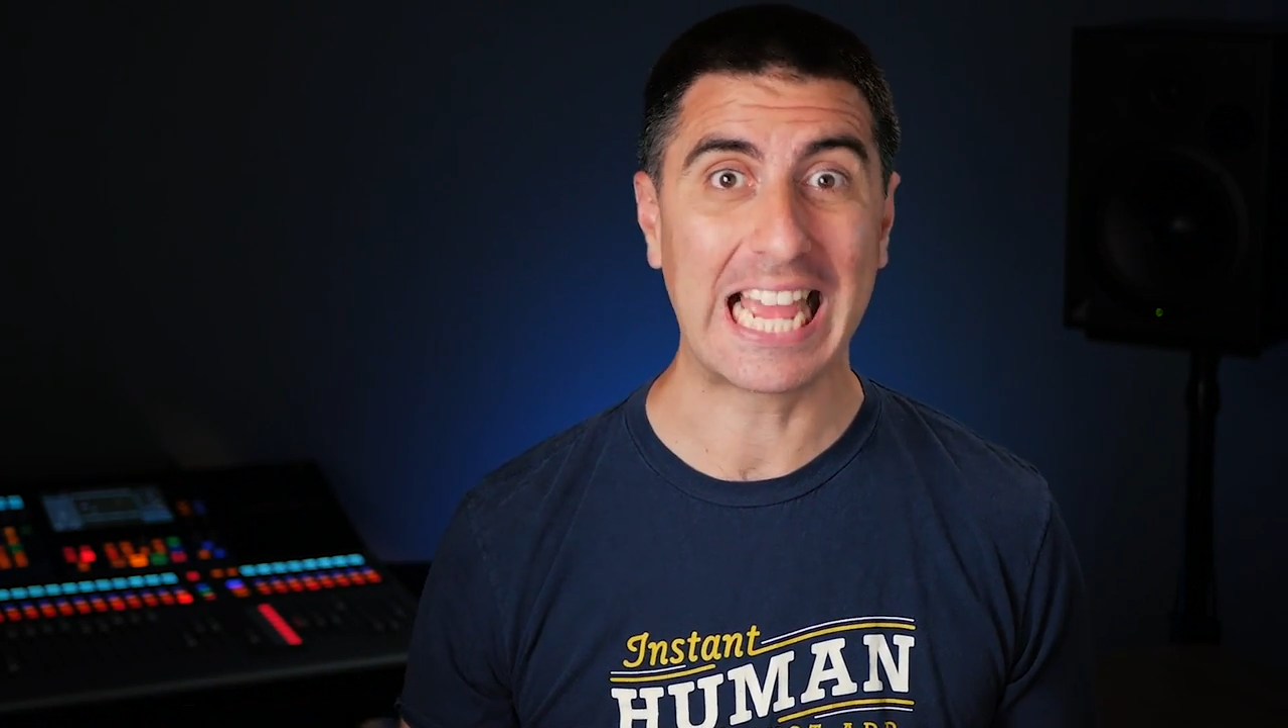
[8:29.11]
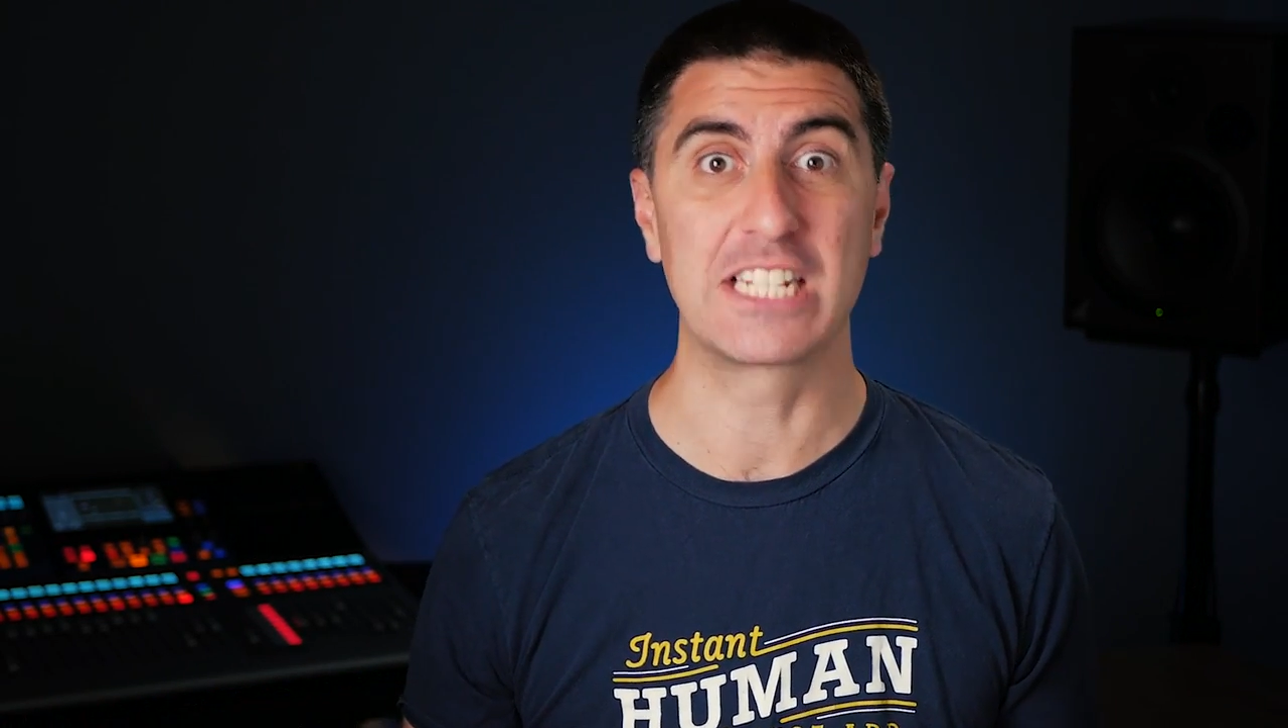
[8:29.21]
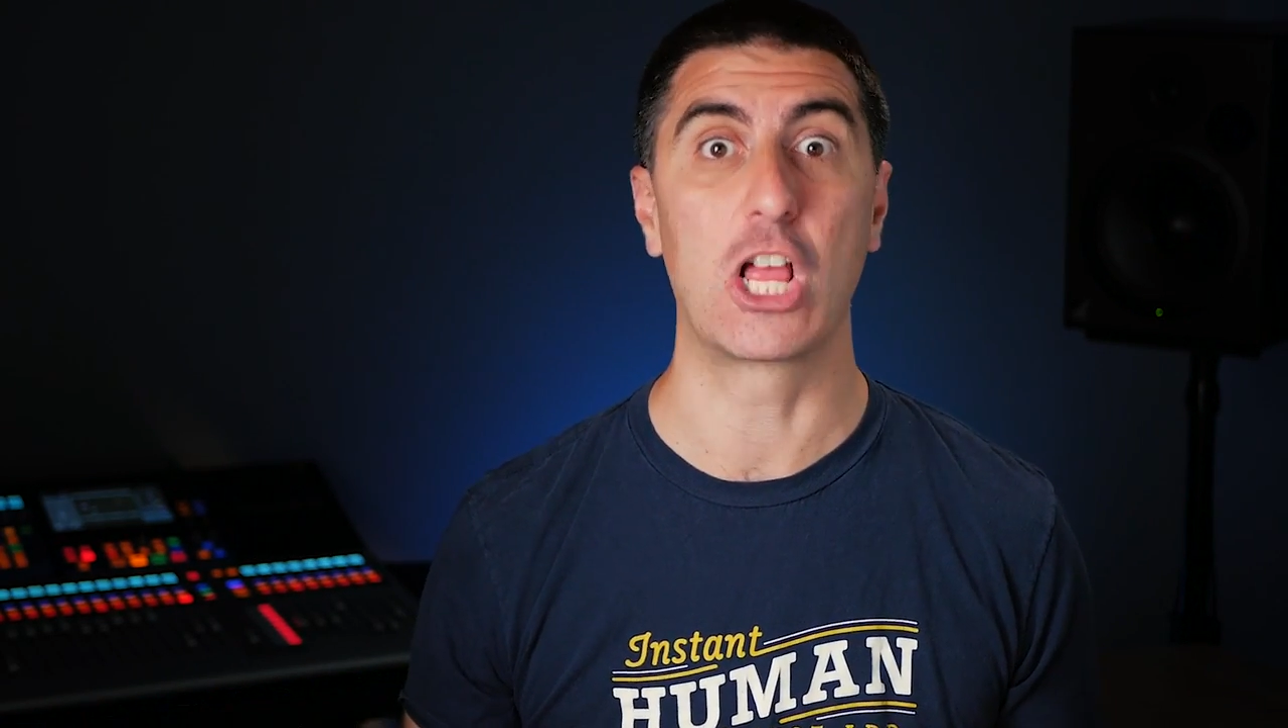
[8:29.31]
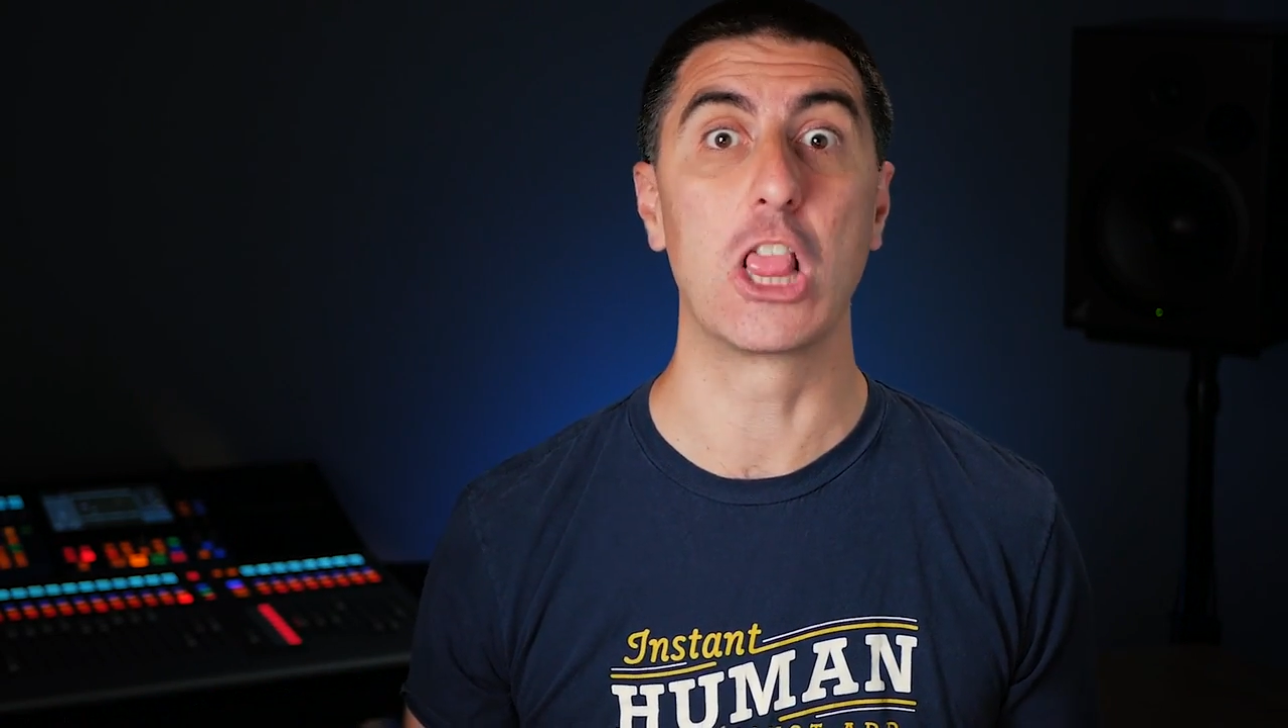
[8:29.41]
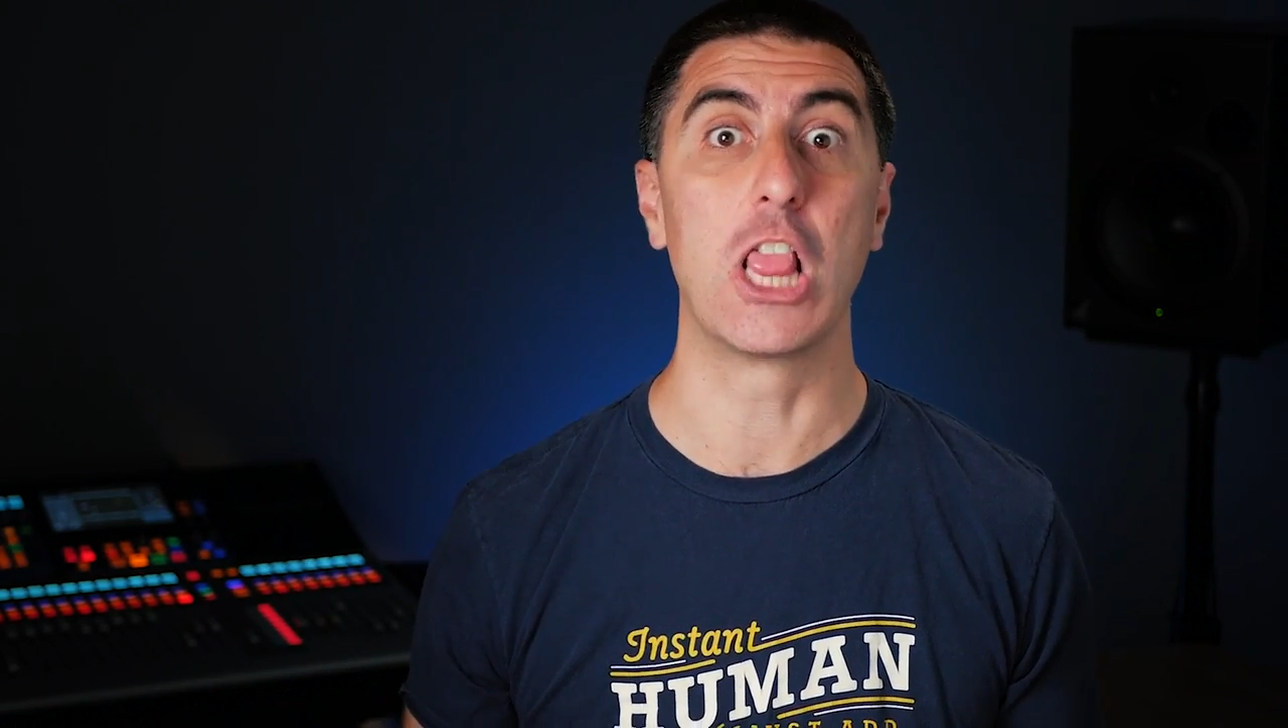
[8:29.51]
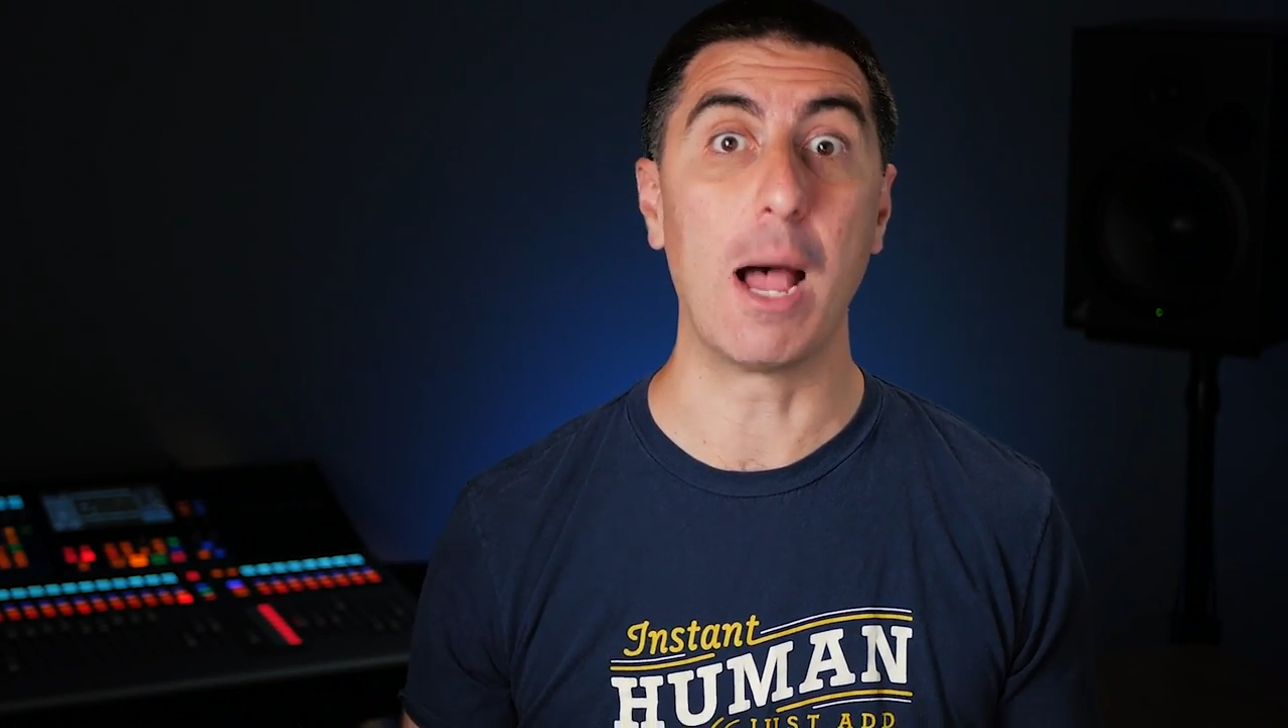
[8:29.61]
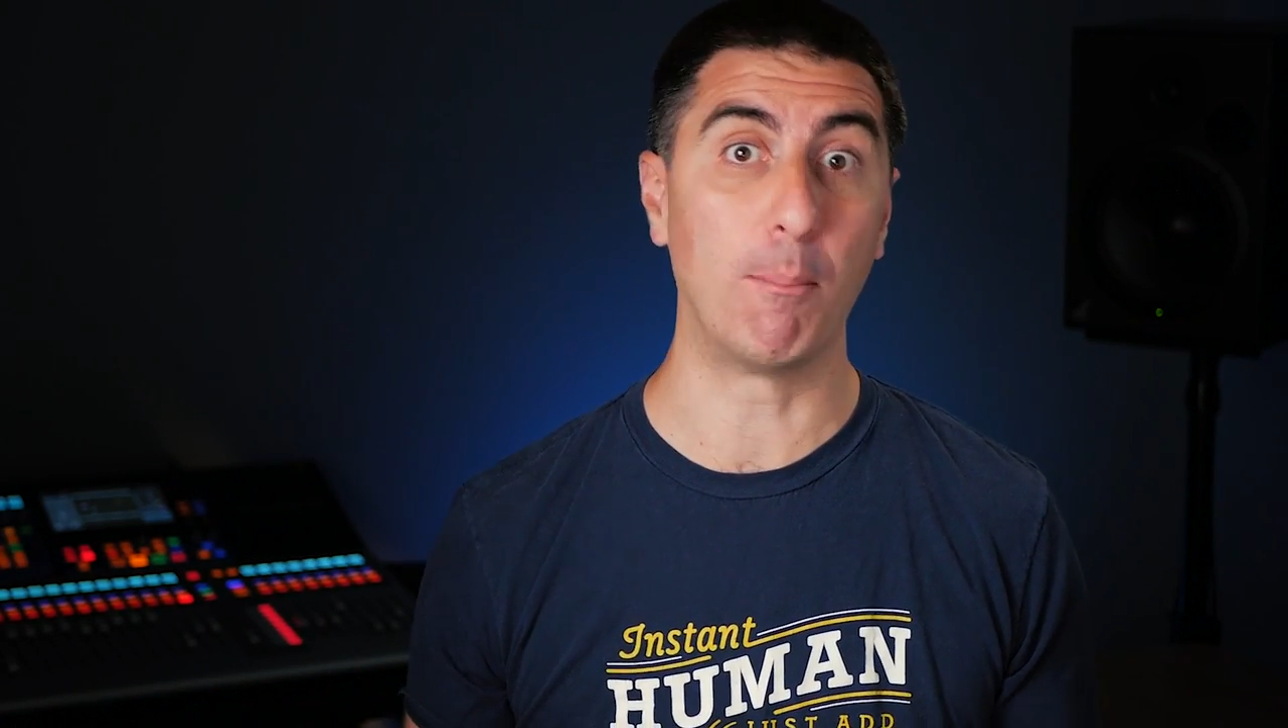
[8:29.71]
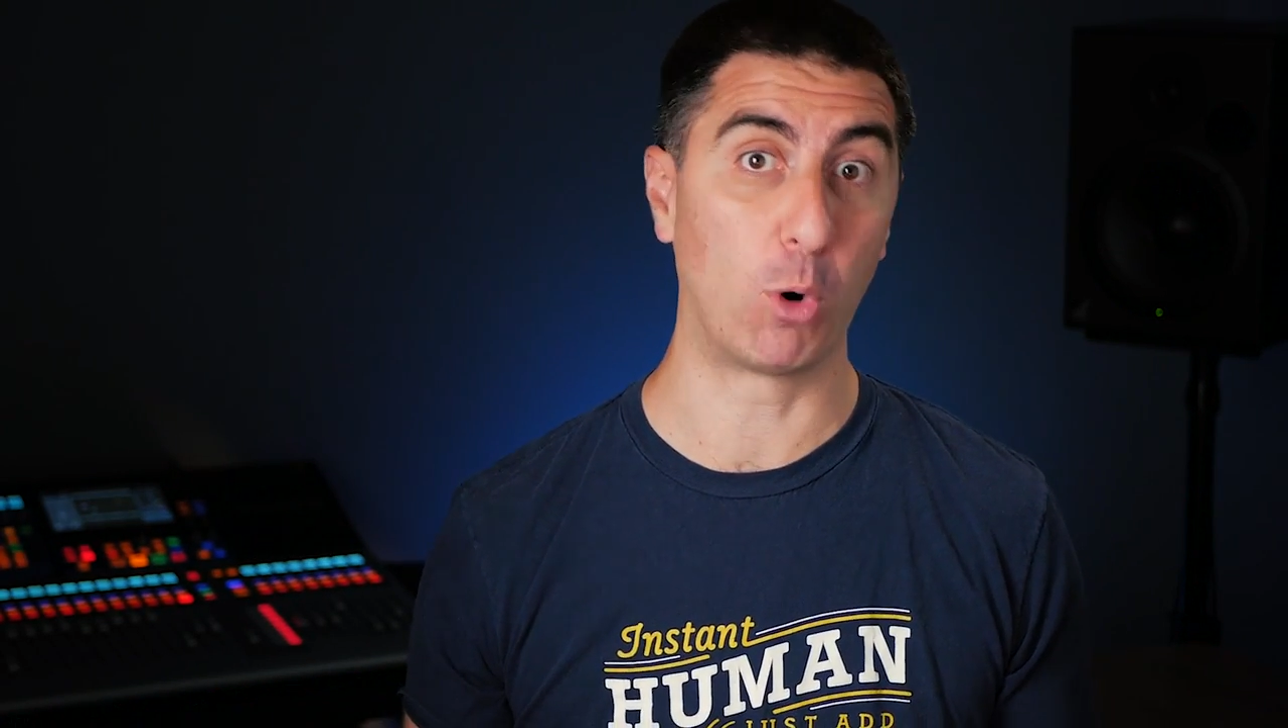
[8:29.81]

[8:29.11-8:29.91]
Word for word: has a lot